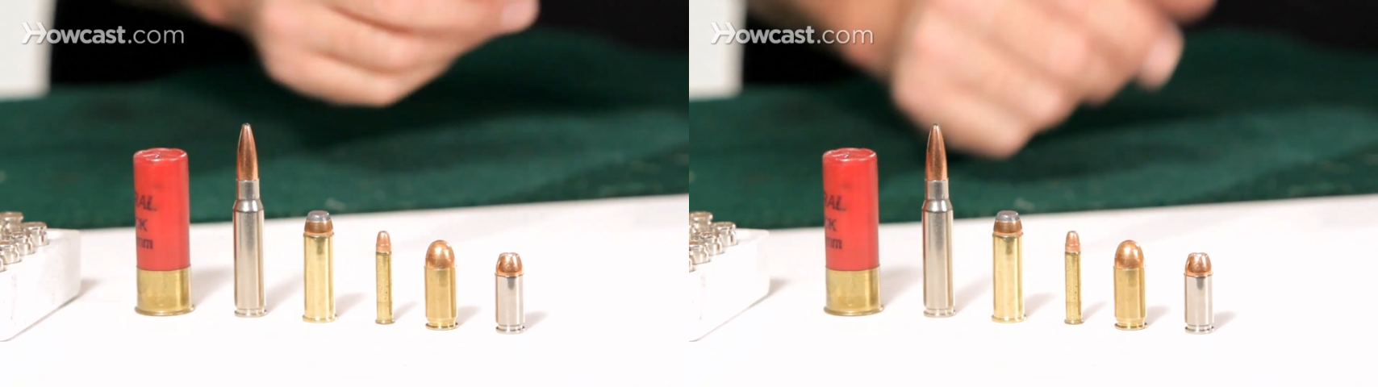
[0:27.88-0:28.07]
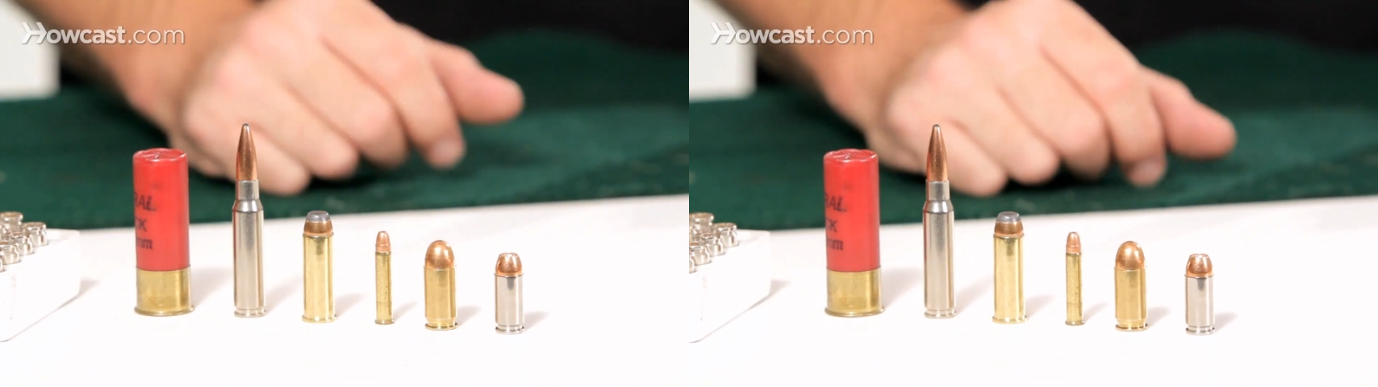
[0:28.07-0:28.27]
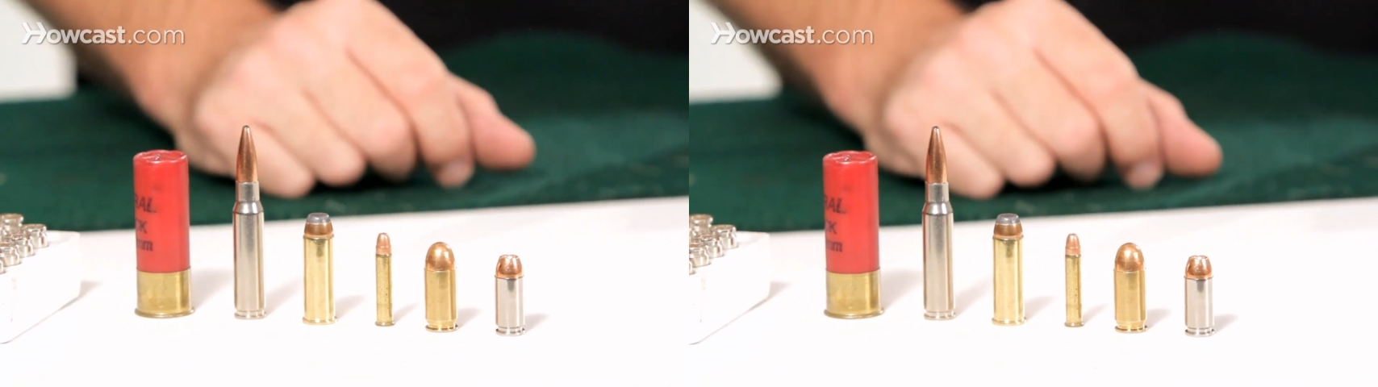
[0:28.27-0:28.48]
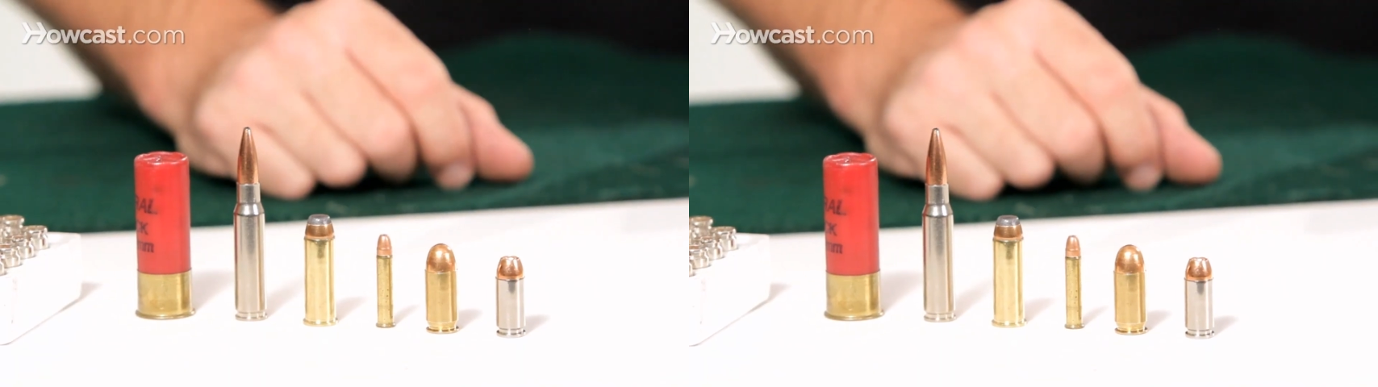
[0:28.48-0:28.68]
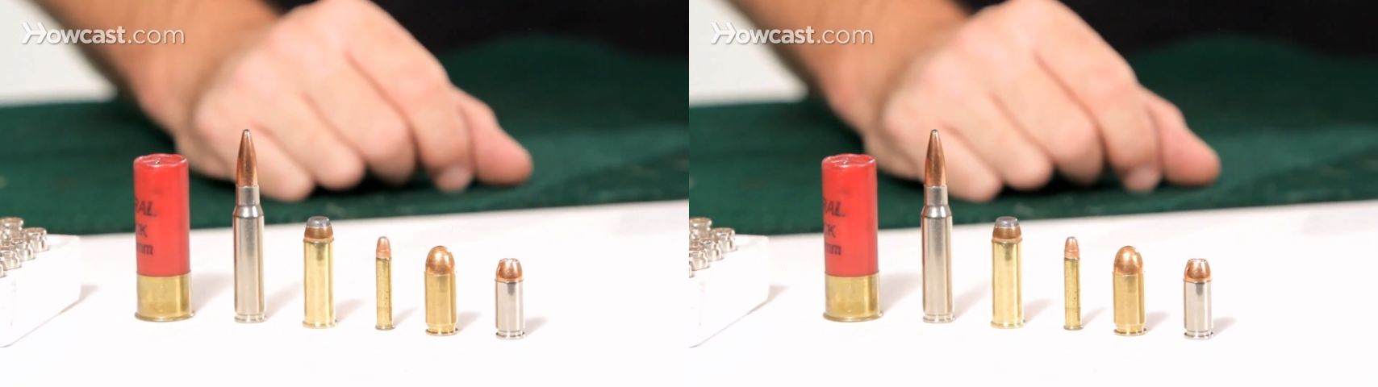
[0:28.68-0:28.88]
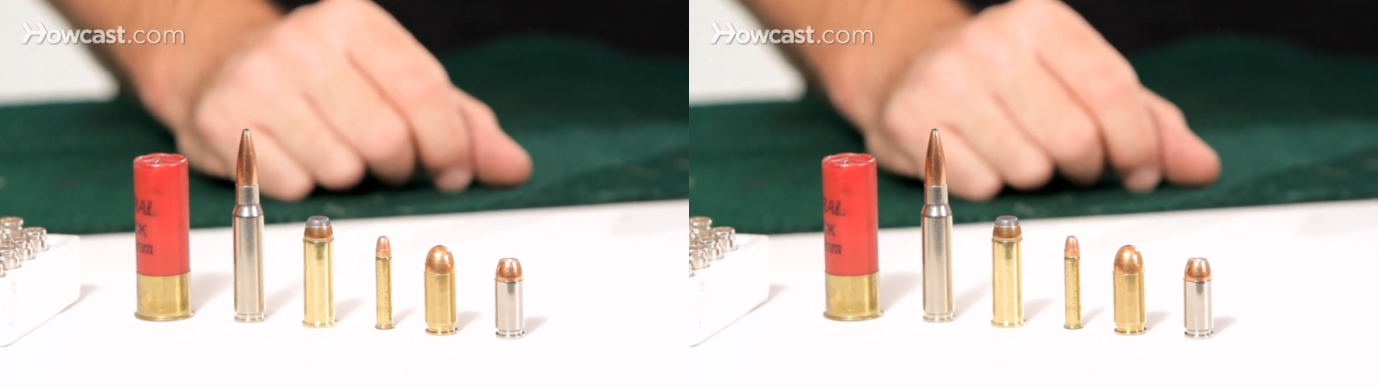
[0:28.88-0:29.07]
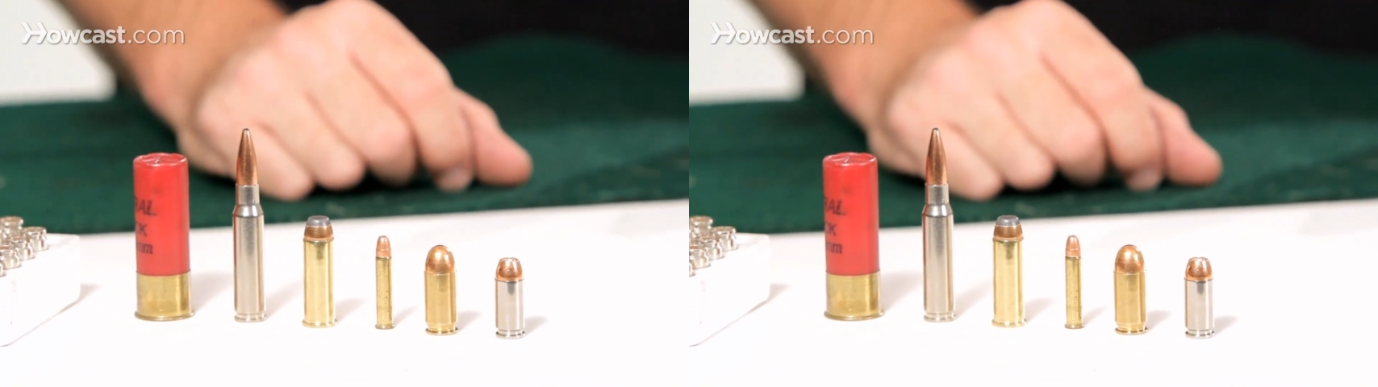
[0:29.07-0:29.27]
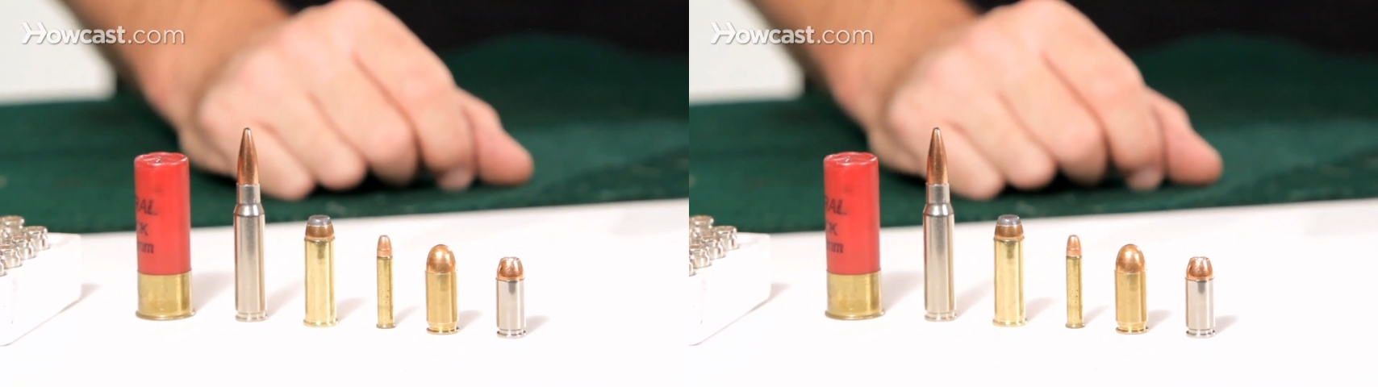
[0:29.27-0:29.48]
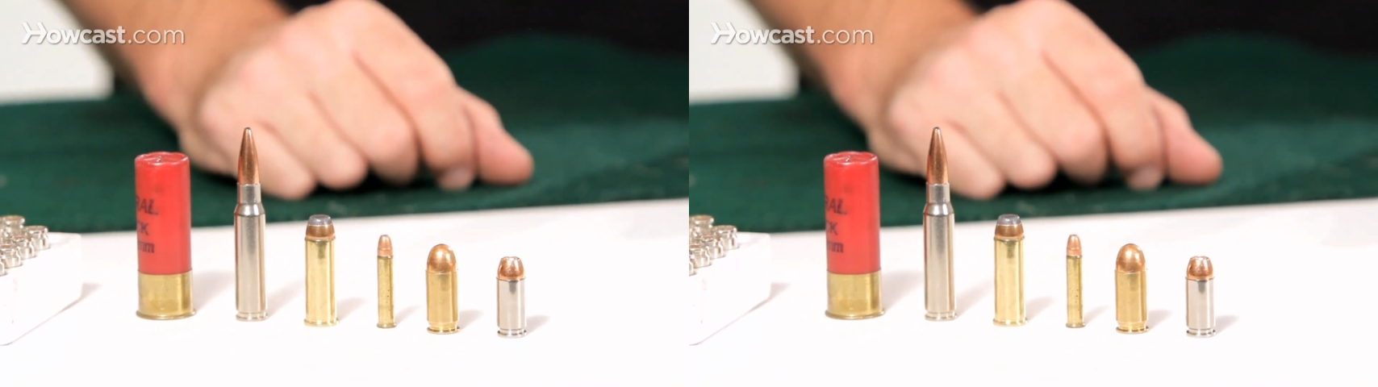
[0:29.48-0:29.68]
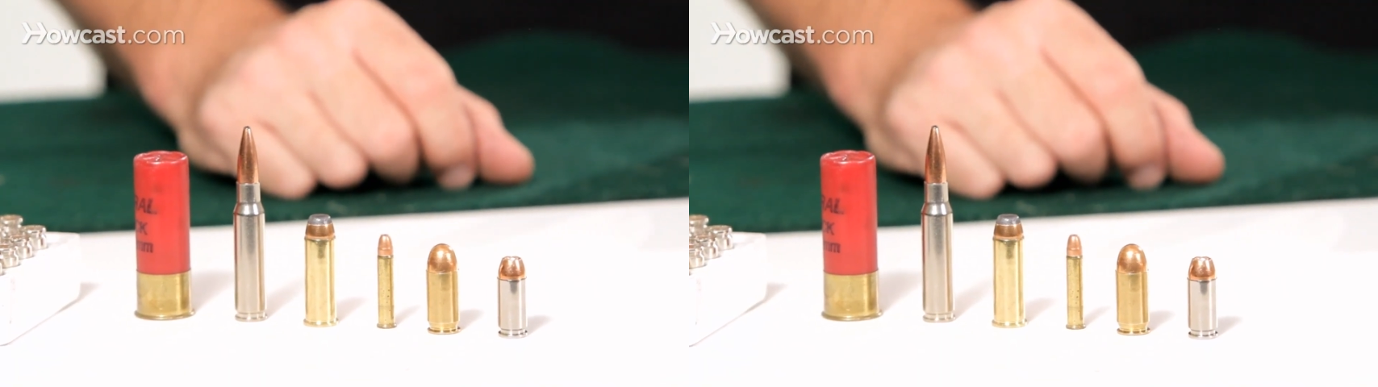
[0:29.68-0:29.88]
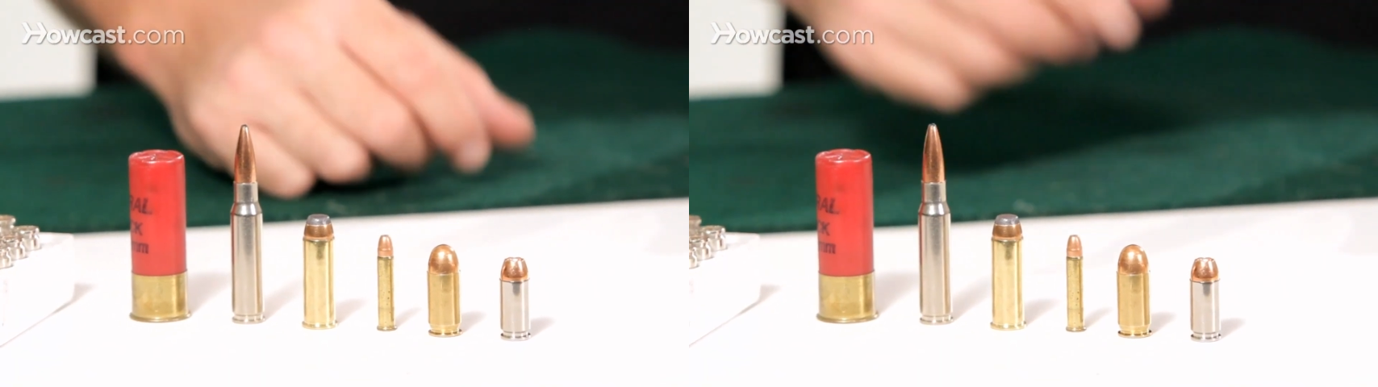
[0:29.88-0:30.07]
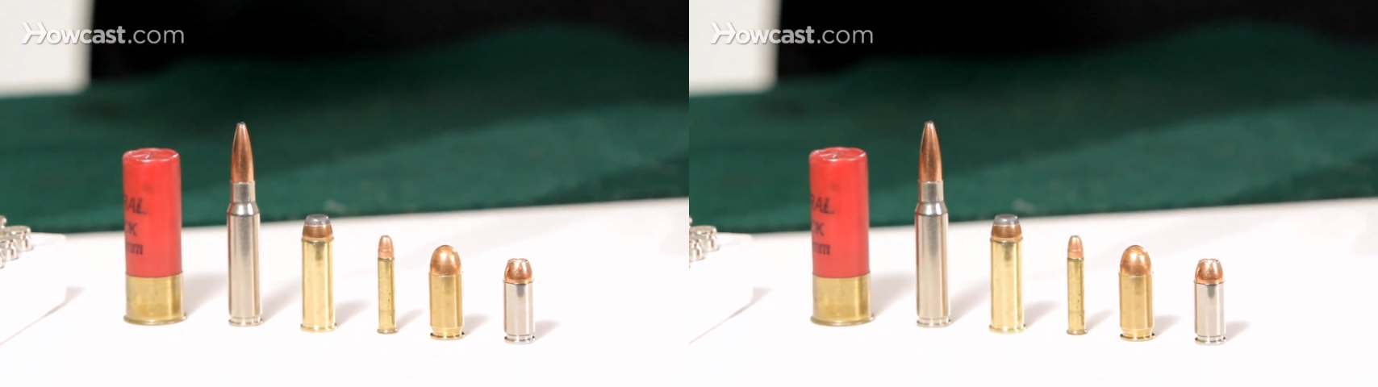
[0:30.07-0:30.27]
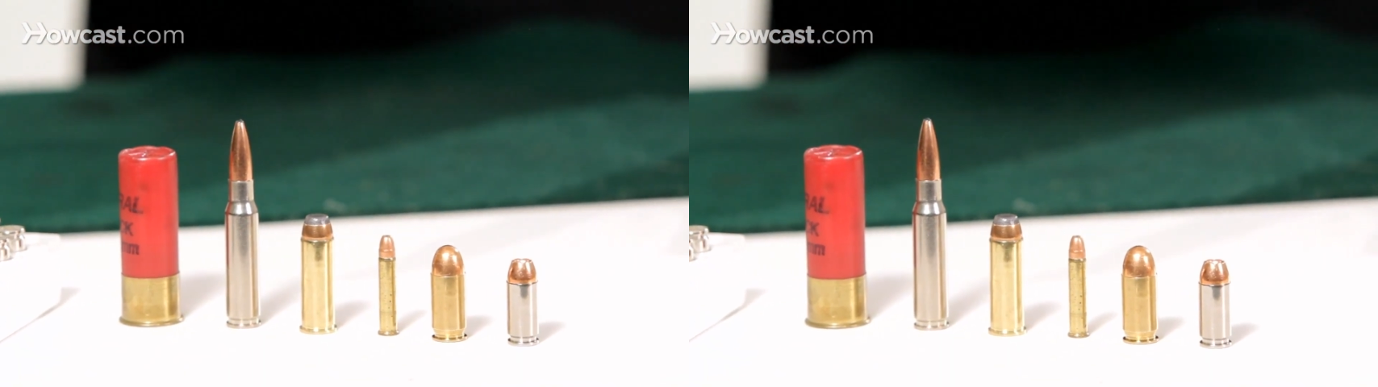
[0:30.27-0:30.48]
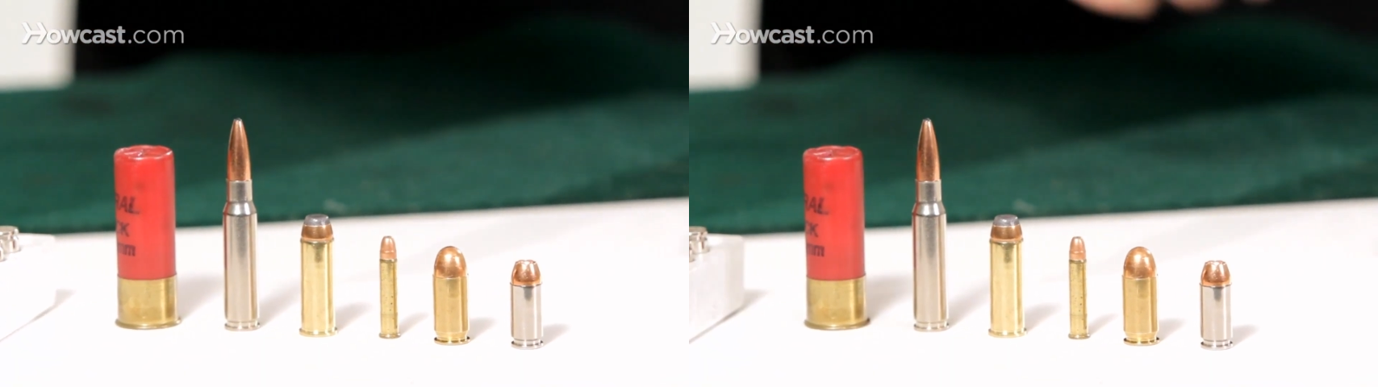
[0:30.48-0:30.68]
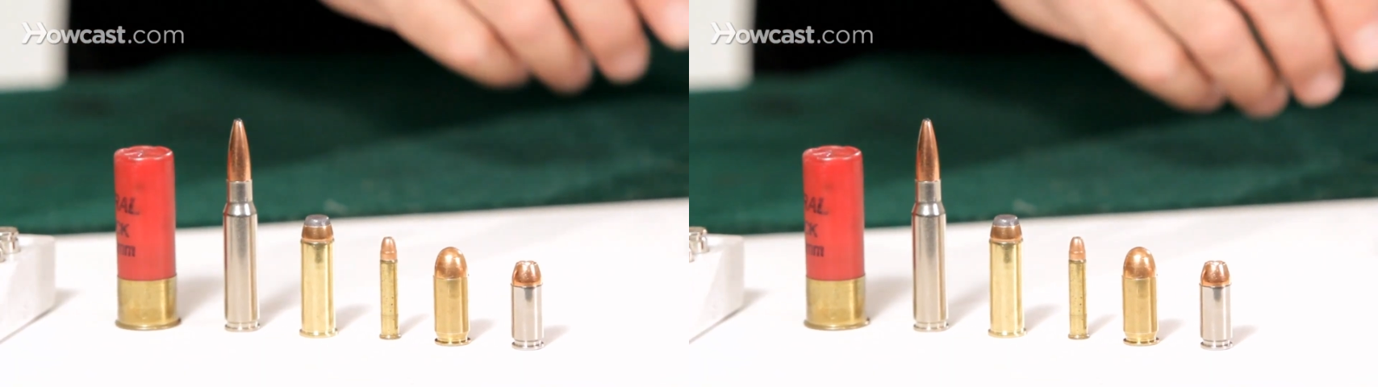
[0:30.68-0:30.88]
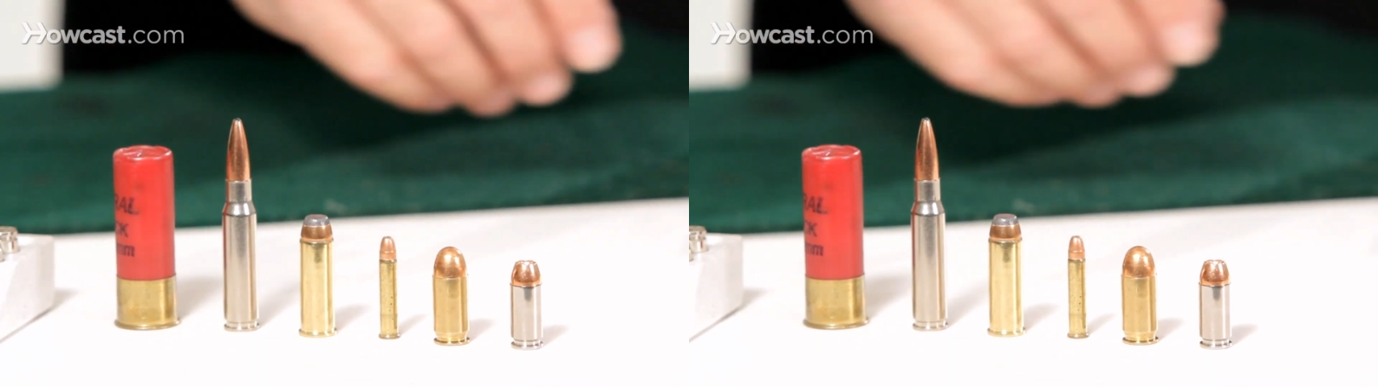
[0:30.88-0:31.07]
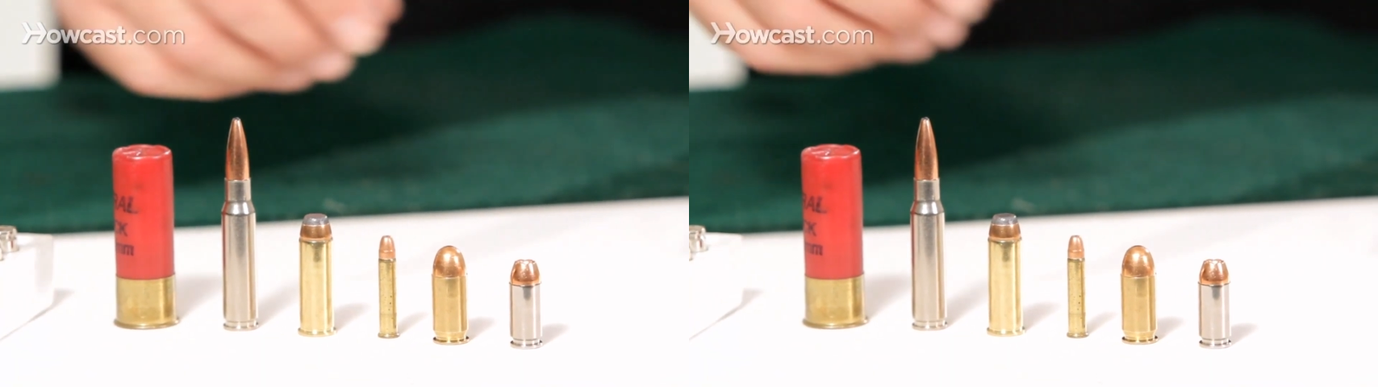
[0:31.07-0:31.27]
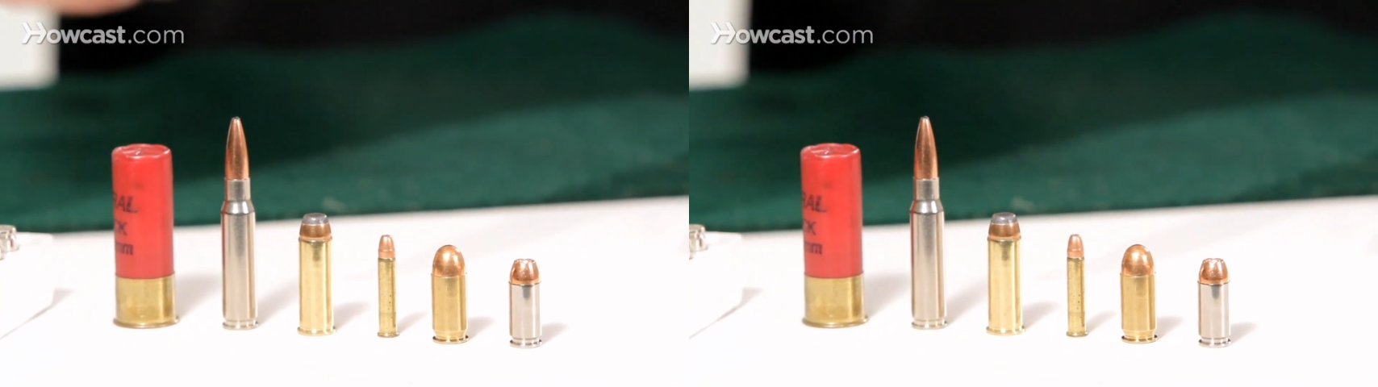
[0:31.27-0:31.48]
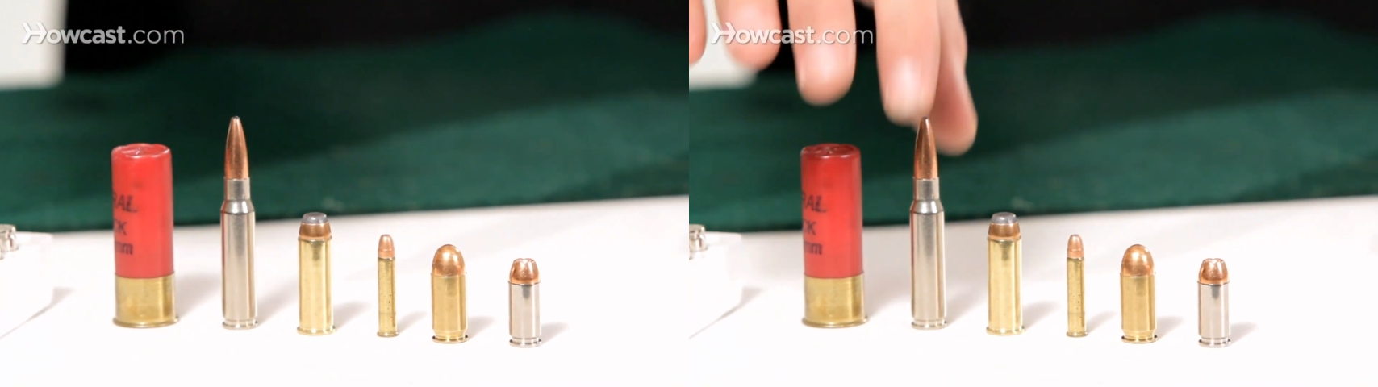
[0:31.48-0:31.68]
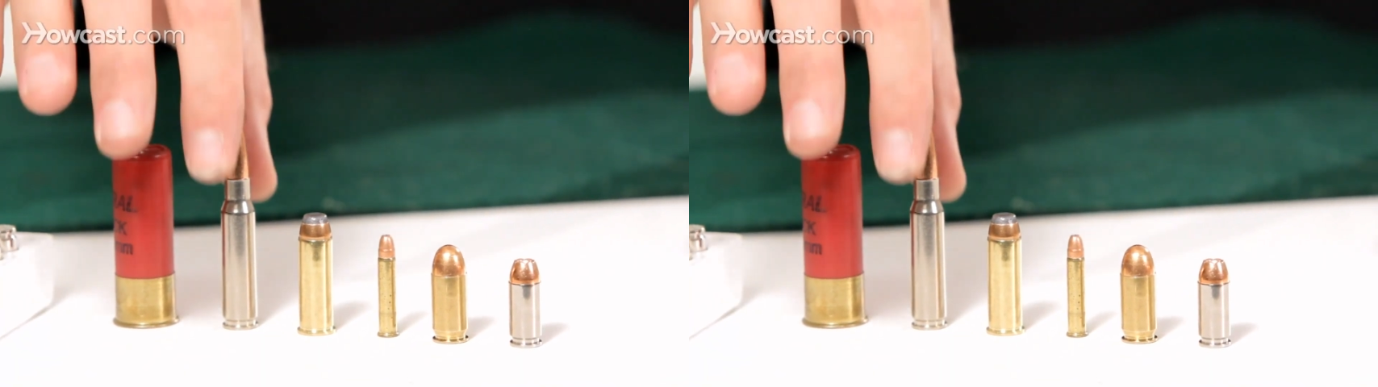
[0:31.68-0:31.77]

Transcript: Nobody's mouth can be seen.